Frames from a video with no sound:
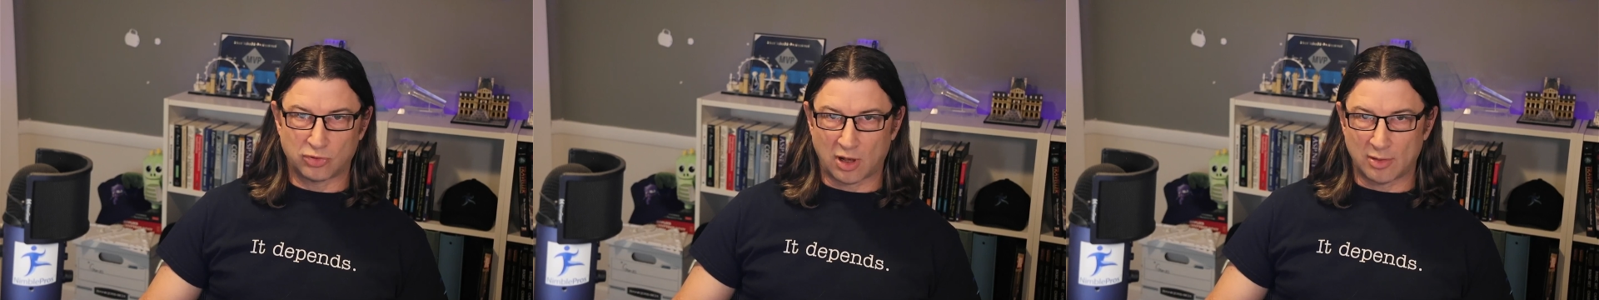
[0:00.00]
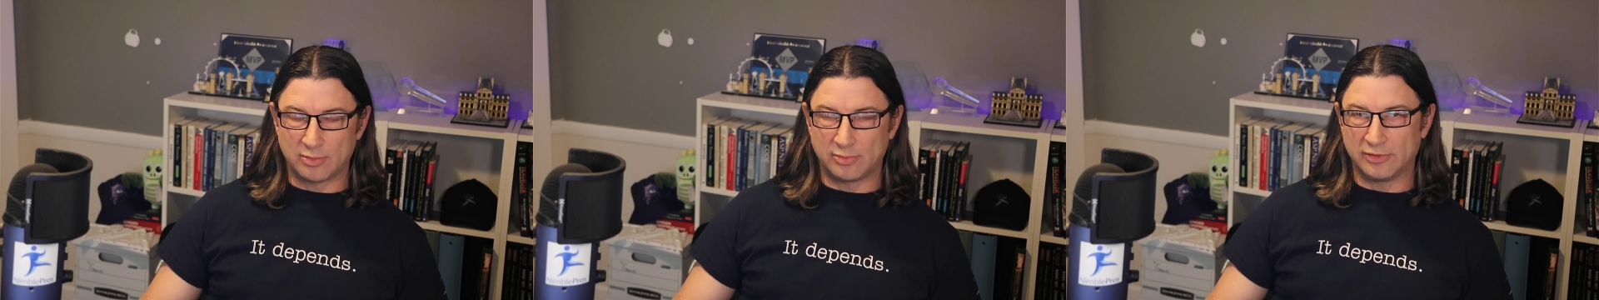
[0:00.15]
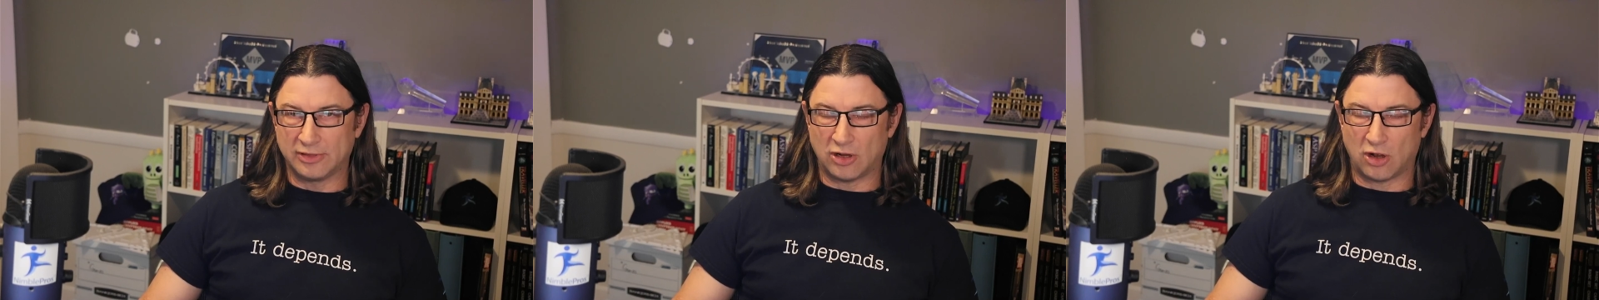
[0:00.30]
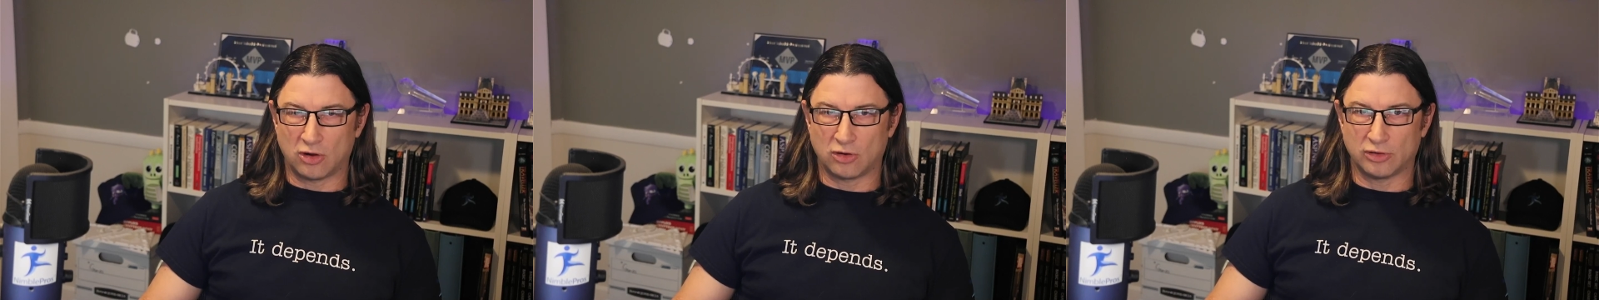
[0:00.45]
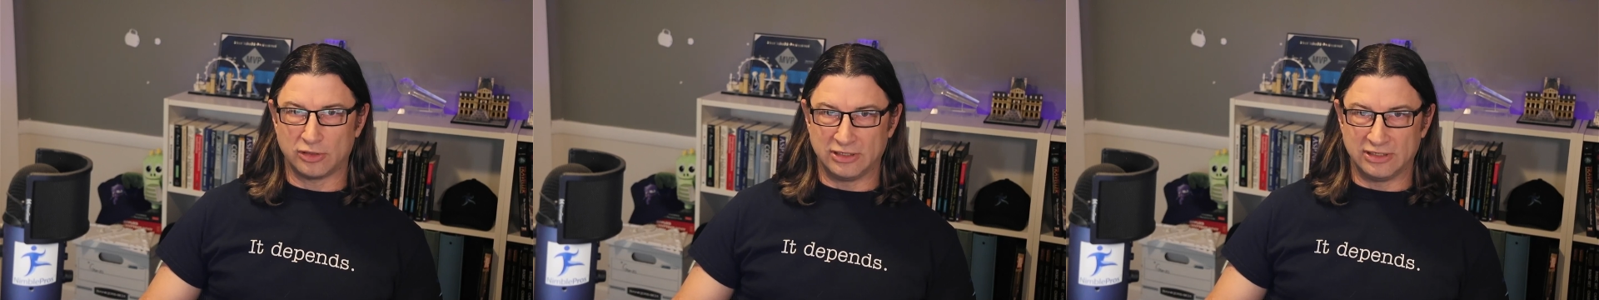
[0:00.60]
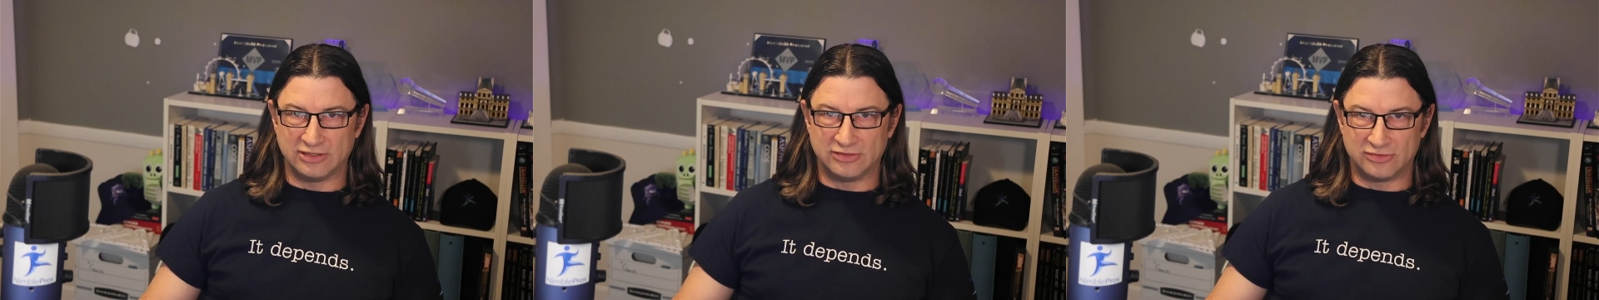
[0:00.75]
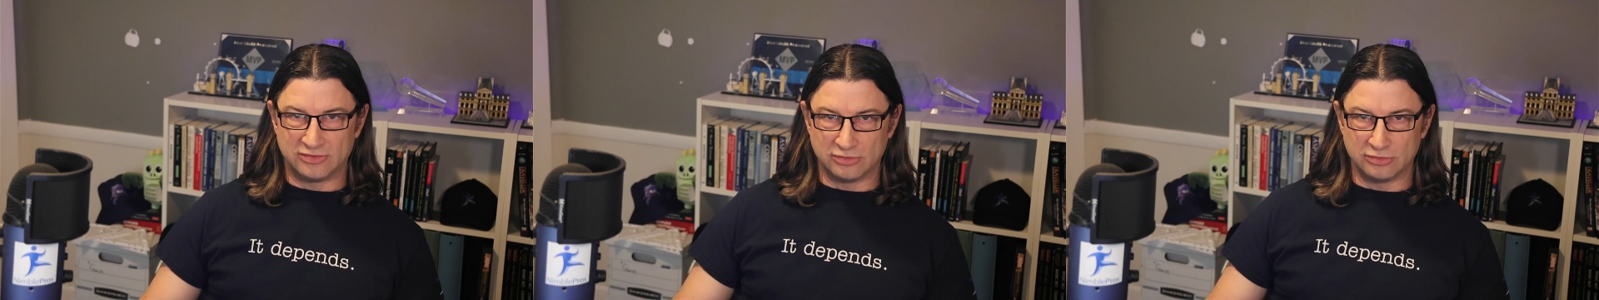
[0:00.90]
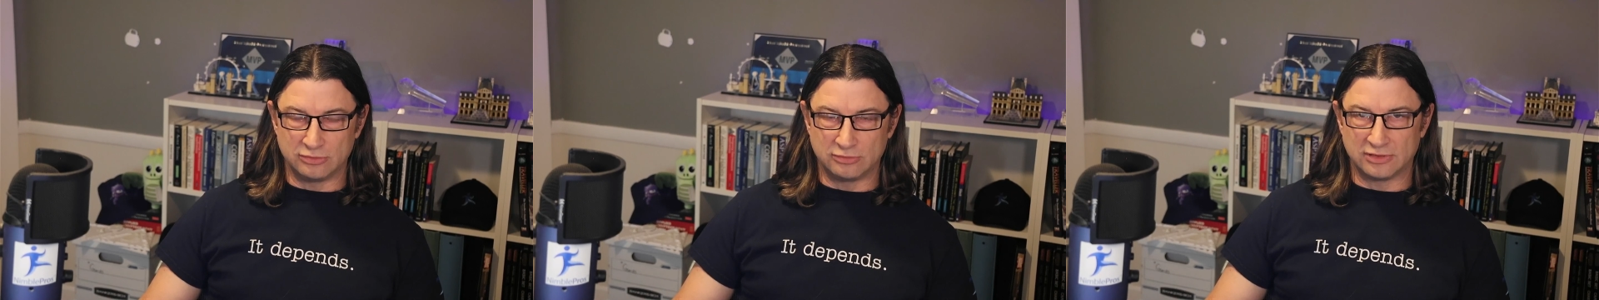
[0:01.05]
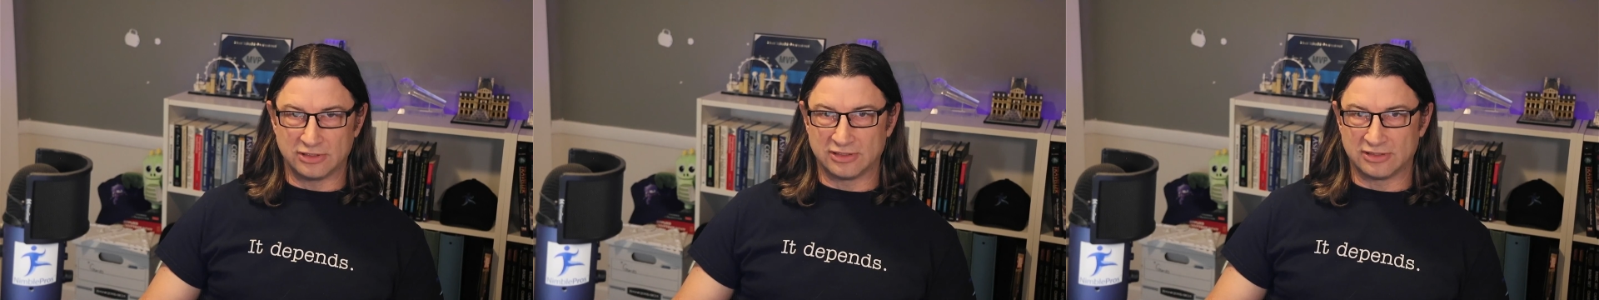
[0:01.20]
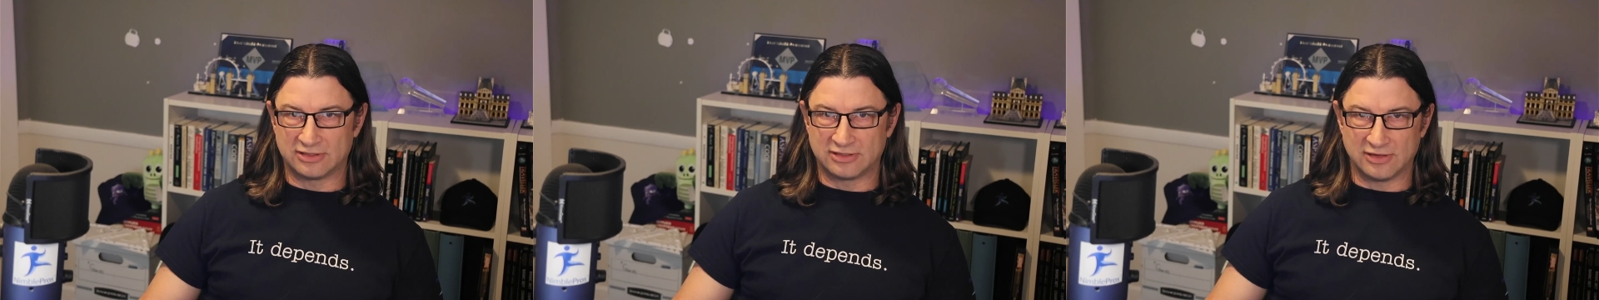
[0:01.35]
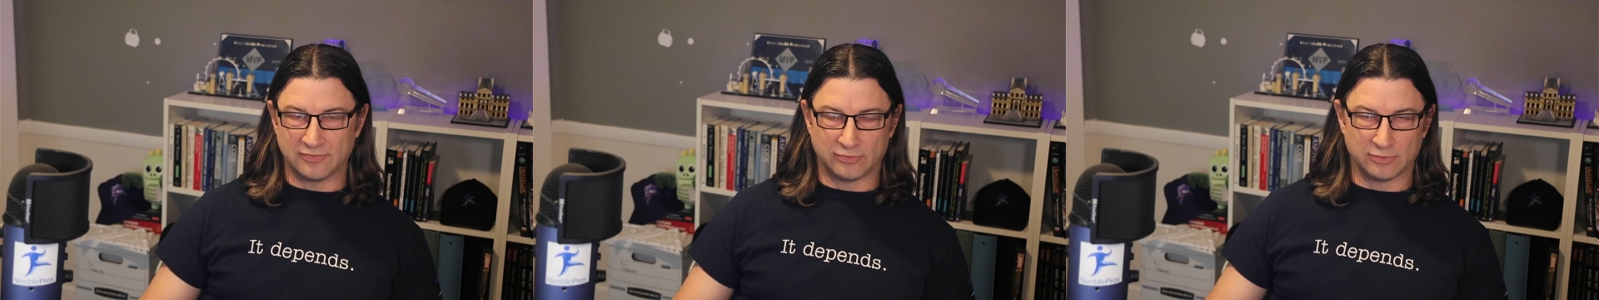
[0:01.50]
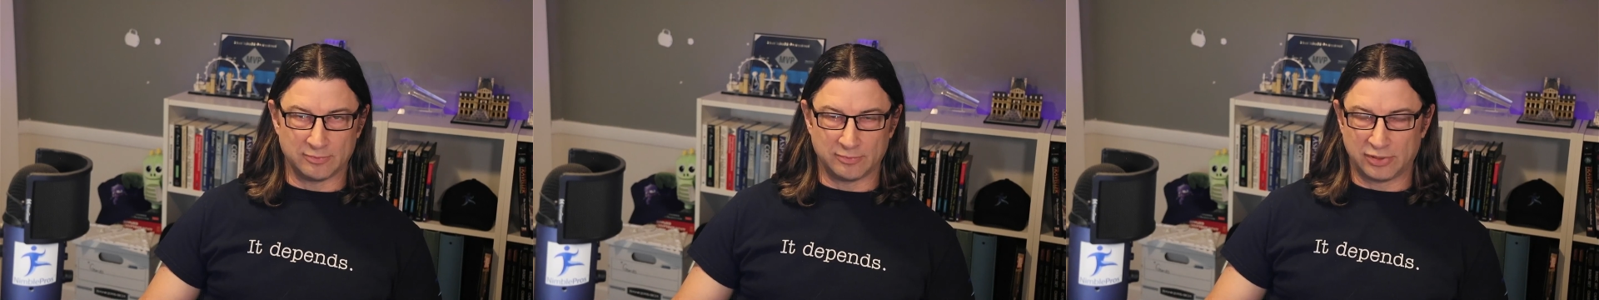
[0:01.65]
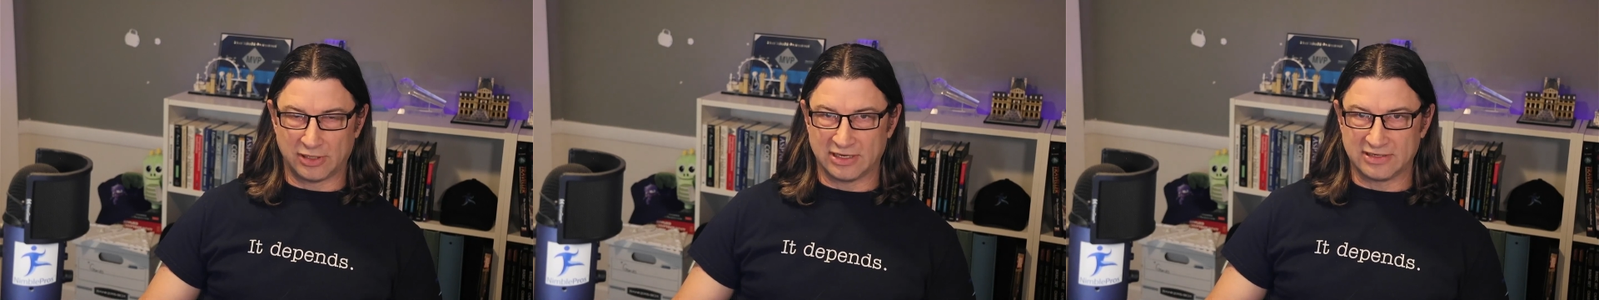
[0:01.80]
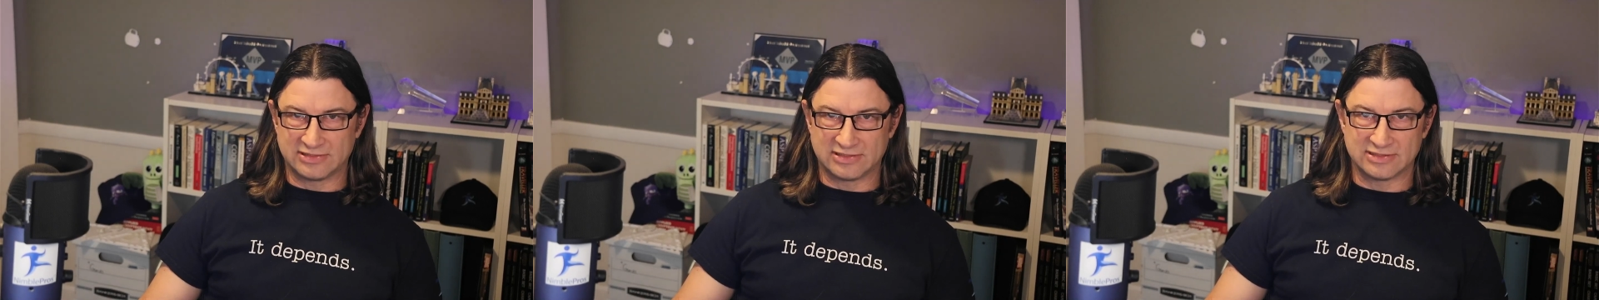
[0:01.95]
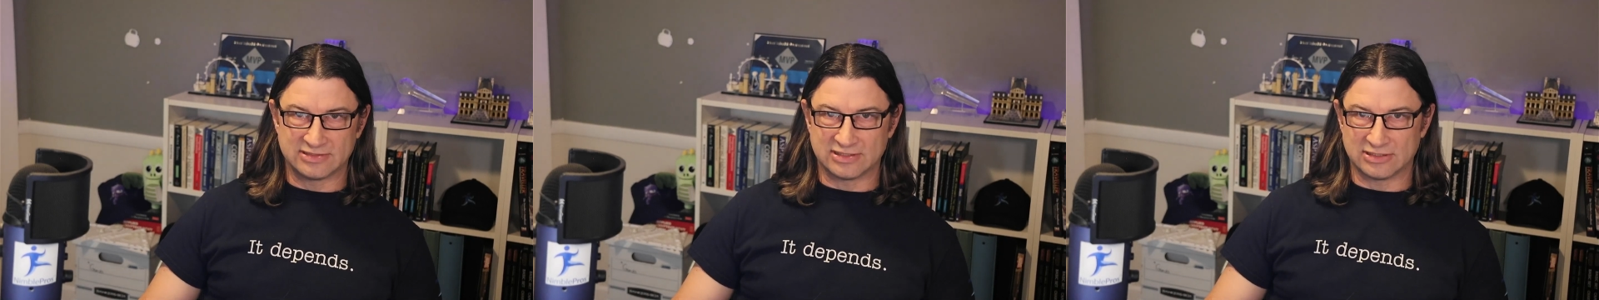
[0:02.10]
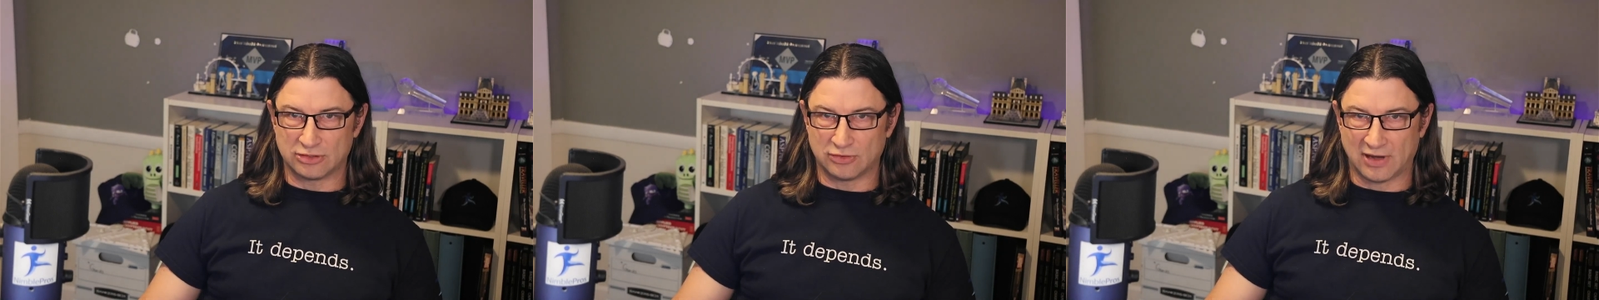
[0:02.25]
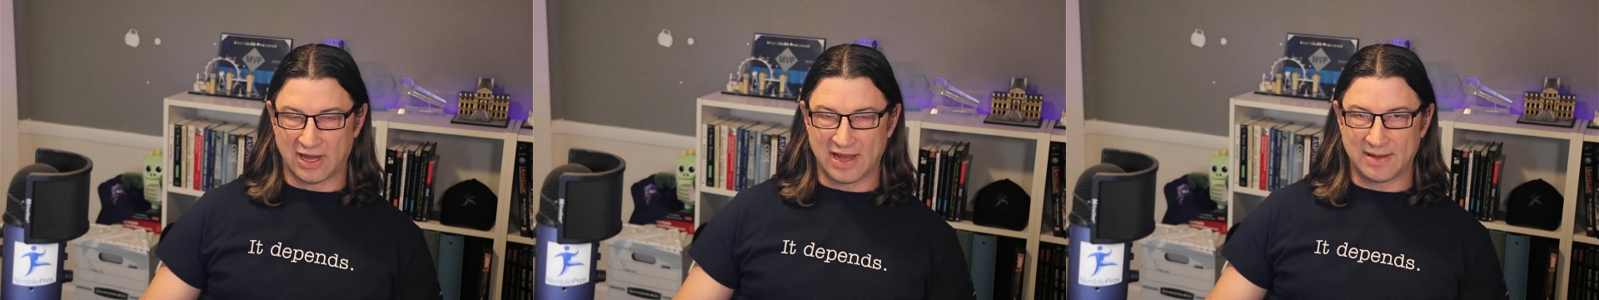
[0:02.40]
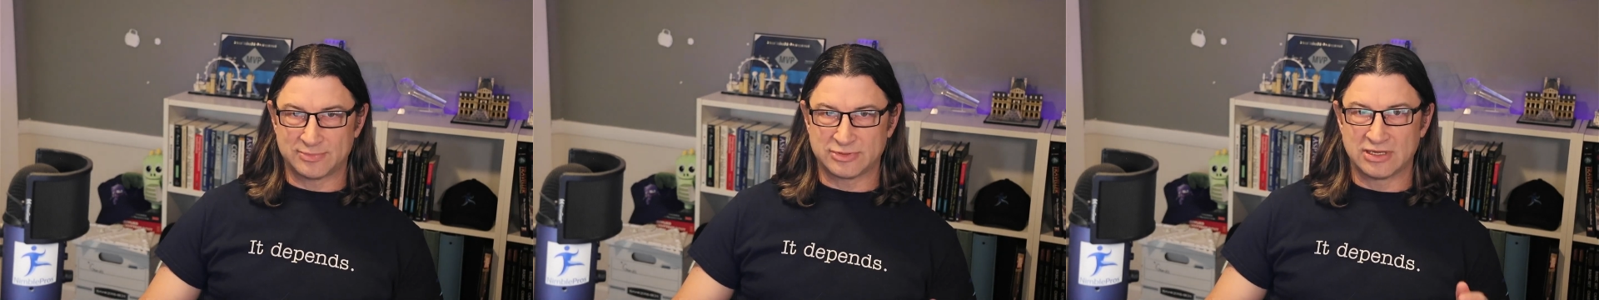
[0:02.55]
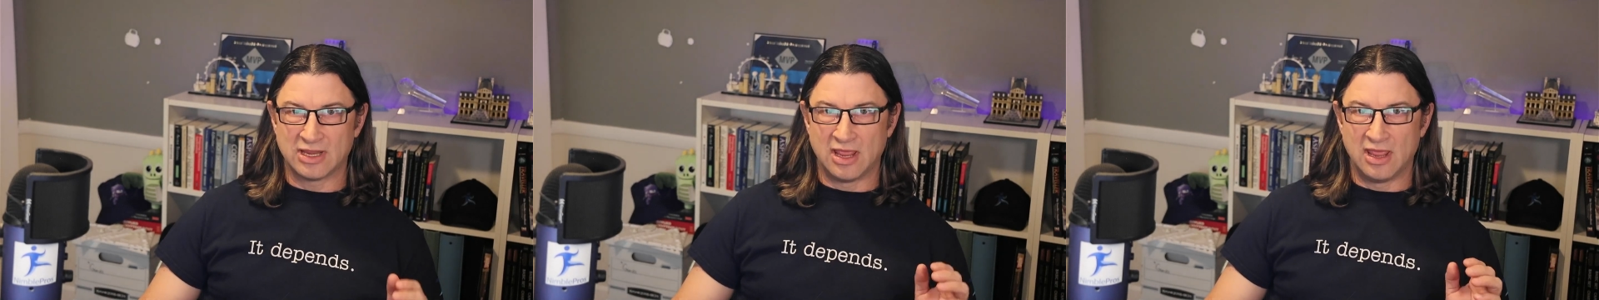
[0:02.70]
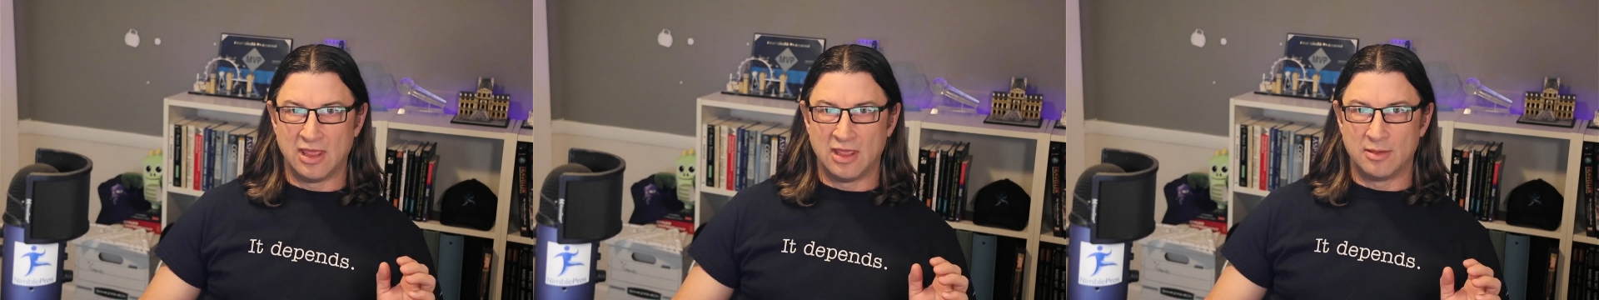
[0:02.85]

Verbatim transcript: probably already do in different places in your apps,